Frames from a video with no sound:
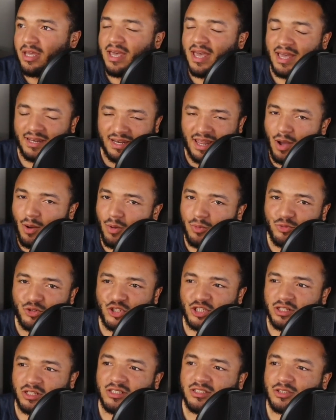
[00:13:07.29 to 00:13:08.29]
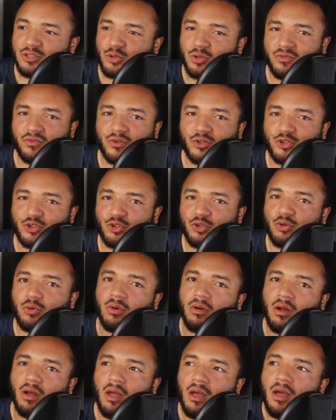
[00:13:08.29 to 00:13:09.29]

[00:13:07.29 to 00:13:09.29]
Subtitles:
And now I'm just listening to it first through.